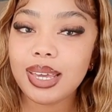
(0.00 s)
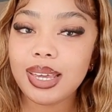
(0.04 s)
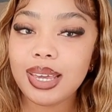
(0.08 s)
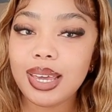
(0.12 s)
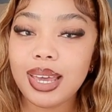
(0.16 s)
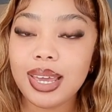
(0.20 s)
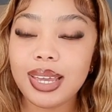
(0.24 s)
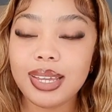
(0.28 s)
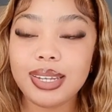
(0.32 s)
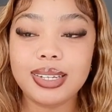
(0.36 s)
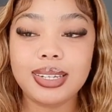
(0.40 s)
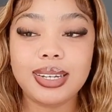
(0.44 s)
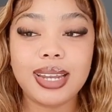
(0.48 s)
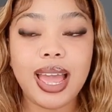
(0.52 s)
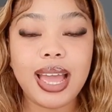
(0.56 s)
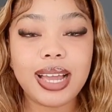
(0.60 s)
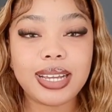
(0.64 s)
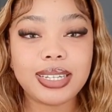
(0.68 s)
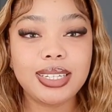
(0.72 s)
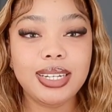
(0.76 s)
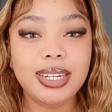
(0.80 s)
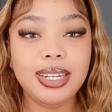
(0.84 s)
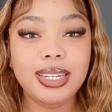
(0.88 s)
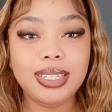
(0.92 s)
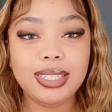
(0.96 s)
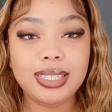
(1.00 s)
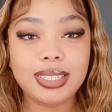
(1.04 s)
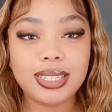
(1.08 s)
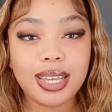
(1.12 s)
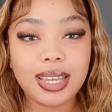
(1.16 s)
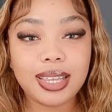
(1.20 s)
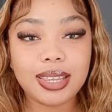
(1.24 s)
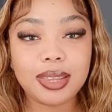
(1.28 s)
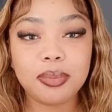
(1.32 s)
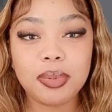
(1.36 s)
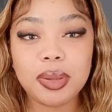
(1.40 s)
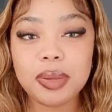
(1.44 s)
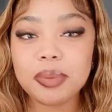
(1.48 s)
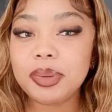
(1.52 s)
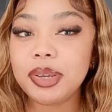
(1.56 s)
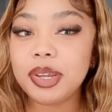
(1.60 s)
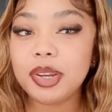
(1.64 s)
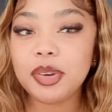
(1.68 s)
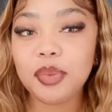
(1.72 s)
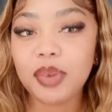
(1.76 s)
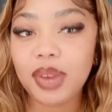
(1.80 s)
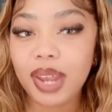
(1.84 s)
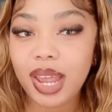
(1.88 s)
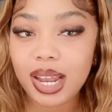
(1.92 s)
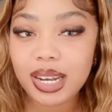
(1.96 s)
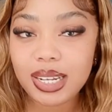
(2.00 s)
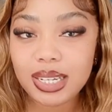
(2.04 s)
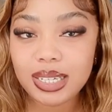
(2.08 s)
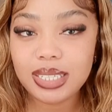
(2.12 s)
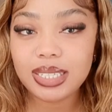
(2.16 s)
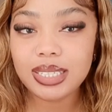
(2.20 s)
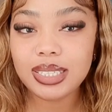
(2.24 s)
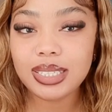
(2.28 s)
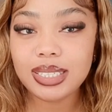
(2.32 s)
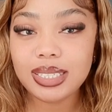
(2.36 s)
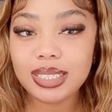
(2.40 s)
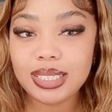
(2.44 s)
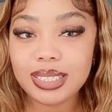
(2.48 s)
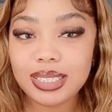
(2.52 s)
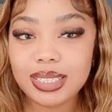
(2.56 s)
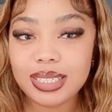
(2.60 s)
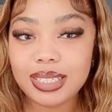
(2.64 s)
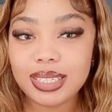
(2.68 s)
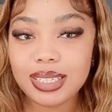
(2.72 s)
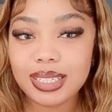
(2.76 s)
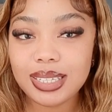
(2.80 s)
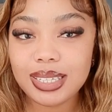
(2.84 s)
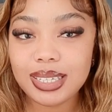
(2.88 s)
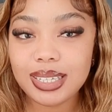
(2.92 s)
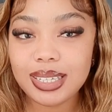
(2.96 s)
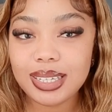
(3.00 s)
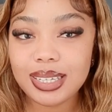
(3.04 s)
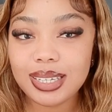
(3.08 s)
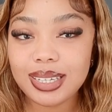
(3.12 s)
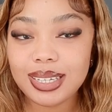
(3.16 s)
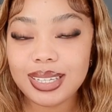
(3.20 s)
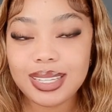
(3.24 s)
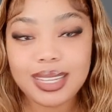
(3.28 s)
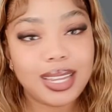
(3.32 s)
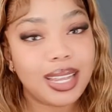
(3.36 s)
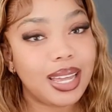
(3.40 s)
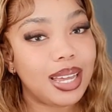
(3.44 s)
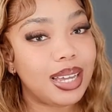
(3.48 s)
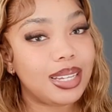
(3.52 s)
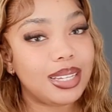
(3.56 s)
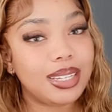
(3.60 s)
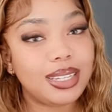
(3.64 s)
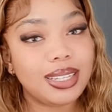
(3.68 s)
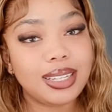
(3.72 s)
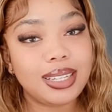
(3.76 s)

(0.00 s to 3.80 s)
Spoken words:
and actually seeing the baby in reality, like,